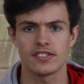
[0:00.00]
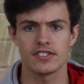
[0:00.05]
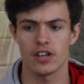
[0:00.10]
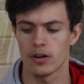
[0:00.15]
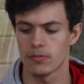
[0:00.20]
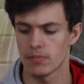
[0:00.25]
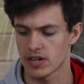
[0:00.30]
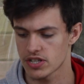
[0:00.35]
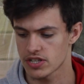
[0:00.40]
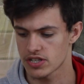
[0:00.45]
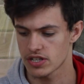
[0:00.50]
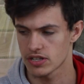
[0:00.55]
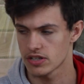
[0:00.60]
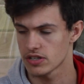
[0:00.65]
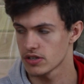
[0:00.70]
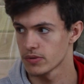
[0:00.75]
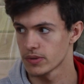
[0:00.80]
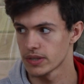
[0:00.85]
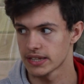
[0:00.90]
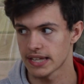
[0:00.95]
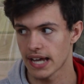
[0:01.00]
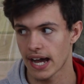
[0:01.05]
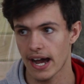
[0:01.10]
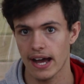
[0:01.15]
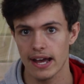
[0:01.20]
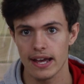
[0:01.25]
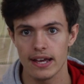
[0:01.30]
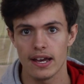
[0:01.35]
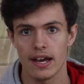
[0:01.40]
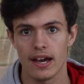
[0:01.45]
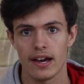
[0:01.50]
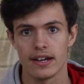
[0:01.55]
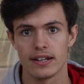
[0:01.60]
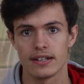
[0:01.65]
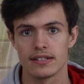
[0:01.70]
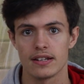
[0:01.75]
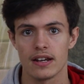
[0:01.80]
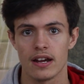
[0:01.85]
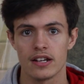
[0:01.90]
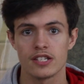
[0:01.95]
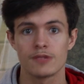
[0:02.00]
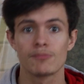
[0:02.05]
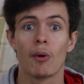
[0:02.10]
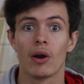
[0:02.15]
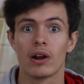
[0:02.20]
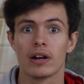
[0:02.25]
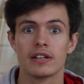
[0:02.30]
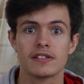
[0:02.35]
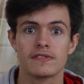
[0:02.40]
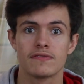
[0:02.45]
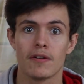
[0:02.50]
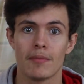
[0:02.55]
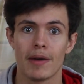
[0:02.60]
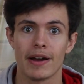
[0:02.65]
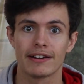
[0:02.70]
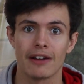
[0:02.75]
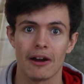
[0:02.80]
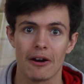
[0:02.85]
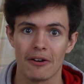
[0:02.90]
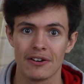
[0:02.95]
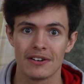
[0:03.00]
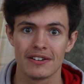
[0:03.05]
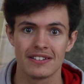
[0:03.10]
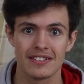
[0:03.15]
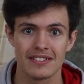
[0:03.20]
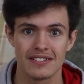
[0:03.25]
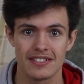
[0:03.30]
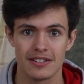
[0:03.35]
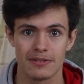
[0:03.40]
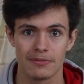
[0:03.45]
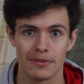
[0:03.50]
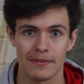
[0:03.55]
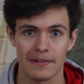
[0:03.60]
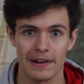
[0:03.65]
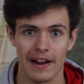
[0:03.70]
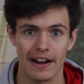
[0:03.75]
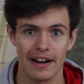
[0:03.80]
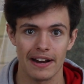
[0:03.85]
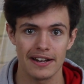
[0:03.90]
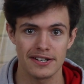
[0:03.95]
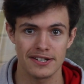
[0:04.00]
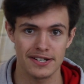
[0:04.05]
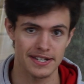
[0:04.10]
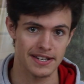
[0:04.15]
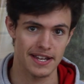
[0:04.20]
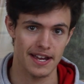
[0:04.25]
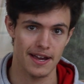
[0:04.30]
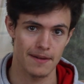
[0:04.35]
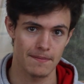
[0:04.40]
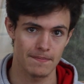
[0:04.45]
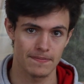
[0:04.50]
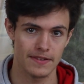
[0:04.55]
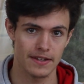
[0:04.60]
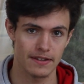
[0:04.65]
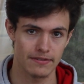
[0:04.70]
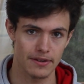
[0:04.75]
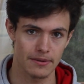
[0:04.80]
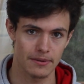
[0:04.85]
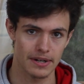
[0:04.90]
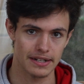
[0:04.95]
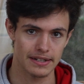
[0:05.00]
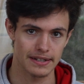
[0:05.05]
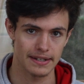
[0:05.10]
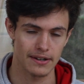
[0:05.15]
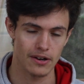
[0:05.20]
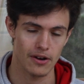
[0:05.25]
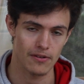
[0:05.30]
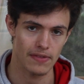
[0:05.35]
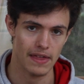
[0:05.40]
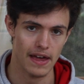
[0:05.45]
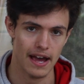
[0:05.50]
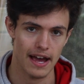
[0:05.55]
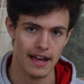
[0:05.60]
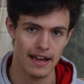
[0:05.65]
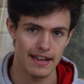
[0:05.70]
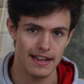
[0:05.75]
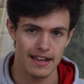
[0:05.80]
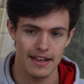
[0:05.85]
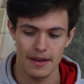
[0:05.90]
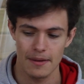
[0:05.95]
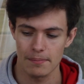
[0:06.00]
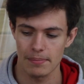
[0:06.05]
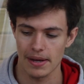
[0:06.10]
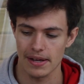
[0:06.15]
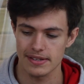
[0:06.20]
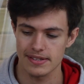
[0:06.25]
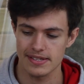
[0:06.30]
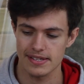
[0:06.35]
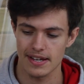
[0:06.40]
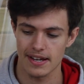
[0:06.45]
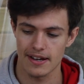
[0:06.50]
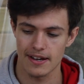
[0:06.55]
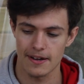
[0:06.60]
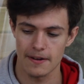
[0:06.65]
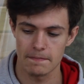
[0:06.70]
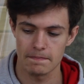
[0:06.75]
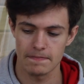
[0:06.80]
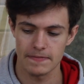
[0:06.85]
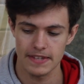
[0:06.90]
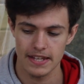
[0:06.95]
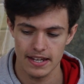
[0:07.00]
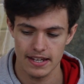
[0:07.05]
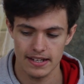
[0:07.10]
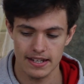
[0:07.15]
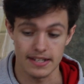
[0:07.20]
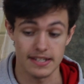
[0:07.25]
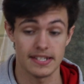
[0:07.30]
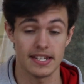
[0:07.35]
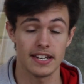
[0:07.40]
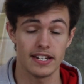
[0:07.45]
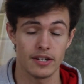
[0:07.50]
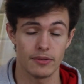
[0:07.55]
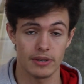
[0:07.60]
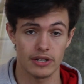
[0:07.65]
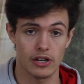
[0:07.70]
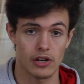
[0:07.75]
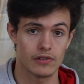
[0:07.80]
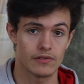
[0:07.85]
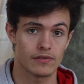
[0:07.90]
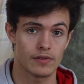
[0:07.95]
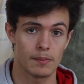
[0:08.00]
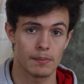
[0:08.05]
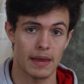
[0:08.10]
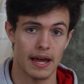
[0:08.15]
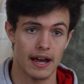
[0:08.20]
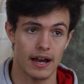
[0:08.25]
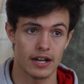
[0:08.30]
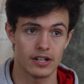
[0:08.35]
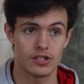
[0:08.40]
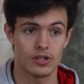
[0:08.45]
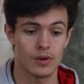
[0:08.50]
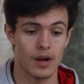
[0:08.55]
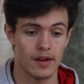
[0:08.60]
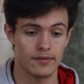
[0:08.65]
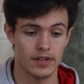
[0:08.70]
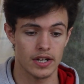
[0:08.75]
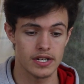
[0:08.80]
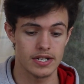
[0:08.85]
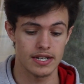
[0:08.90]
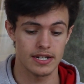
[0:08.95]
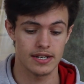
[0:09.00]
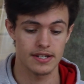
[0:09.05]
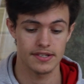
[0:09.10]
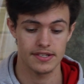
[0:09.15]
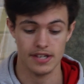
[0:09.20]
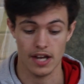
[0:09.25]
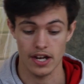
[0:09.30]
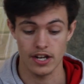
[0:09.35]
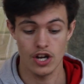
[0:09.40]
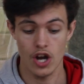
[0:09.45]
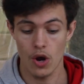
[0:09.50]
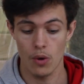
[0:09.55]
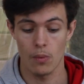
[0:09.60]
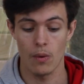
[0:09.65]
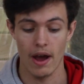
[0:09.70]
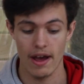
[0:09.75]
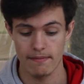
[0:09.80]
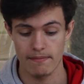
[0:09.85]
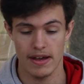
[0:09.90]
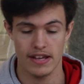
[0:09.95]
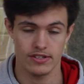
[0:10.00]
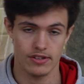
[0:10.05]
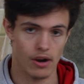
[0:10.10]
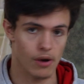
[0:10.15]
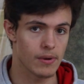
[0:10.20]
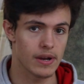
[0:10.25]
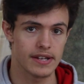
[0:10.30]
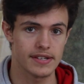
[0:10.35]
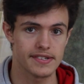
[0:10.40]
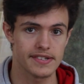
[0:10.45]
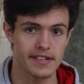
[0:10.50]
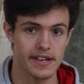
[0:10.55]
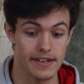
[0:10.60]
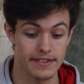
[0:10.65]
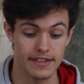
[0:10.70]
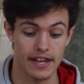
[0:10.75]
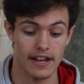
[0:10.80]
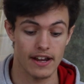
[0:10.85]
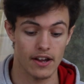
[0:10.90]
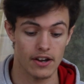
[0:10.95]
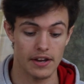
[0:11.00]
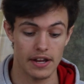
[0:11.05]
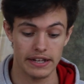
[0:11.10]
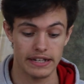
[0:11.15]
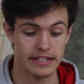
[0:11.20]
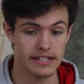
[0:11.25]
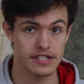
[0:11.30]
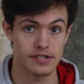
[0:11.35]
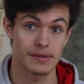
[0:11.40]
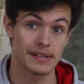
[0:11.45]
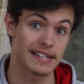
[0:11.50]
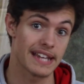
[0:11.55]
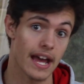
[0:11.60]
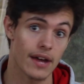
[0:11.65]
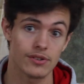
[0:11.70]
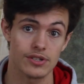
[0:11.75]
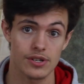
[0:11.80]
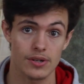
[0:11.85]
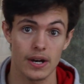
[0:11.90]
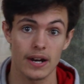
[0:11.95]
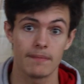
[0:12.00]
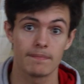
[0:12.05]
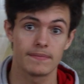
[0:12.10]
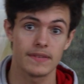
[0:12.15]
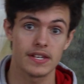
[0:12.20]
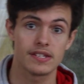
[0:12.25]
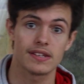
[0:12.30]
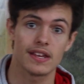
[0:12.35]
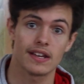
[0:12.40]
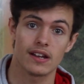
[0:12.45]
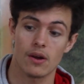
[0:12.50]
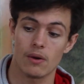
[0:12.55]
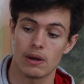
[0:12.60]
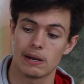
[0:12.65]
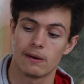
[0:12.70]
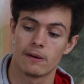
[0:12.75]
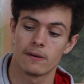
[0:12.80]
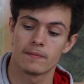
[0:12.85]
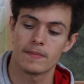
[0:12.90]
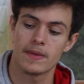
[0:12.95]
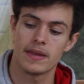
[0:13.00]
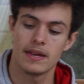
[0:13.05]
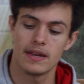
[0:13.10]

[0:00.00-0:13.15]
so much to do with that. And spoilers for my current Tomb of Annihilation game, if you want to click off that. But continuing on from that, I do have ideas. I know where Mesro is, and they are likely to encounter it as they go along.